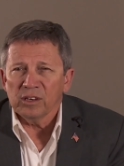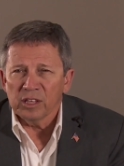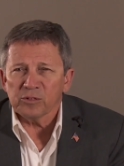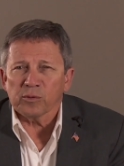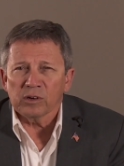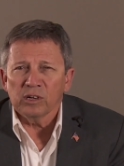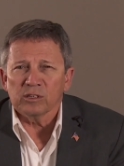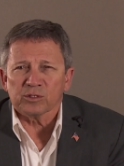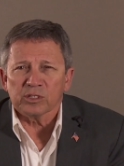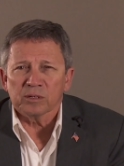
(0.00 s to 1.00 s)
District
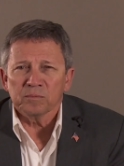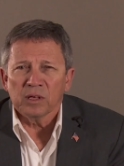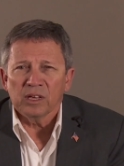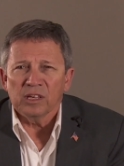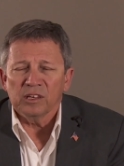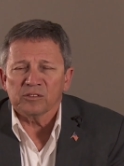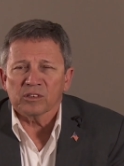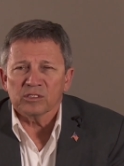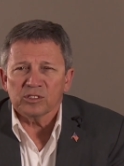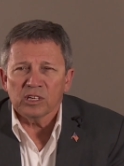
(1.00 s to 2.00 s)
leadership is
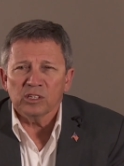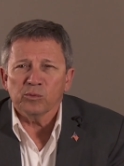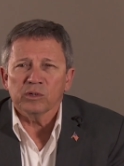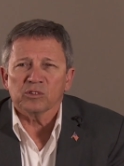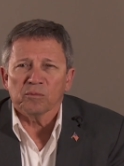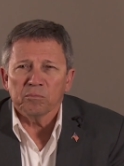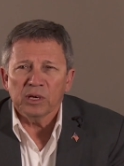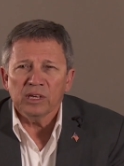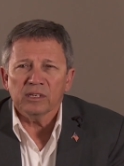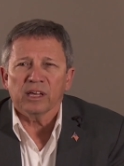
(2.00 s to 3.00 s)
continuing to
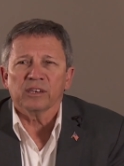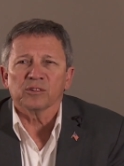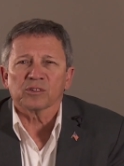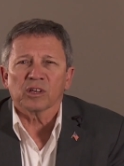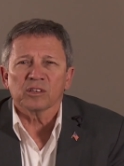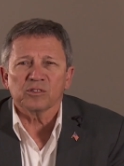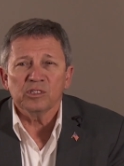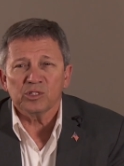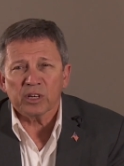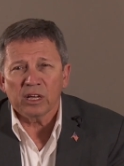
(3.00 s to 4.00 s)
meet and discuss
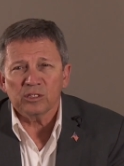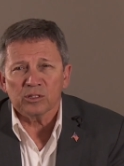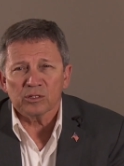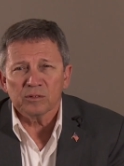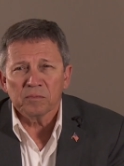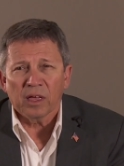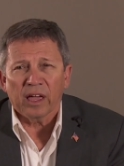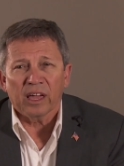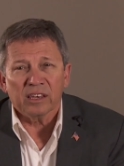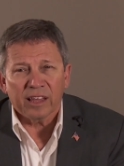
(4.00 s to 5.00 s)
these changes,
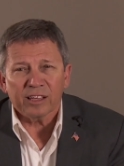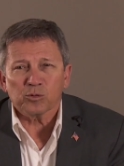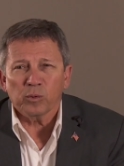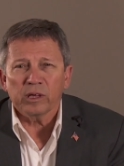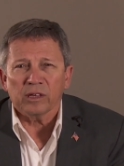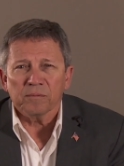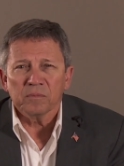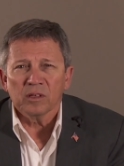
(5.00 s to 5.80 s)
and next week,